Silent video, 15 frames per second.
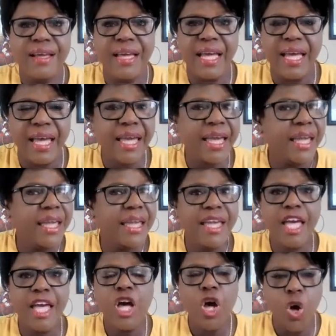I
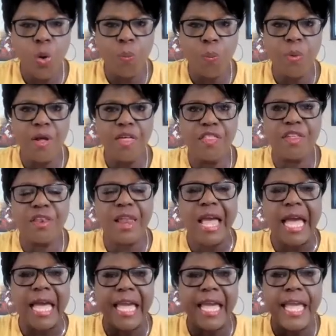hope that
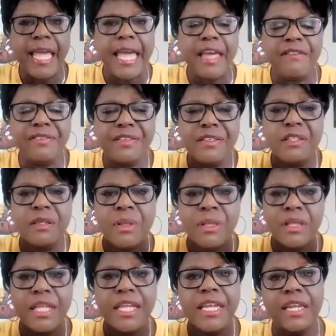I have
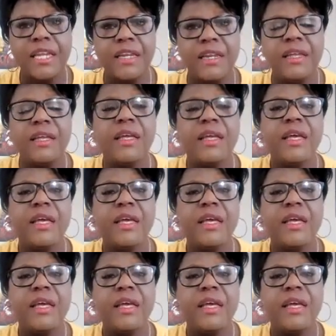stimulated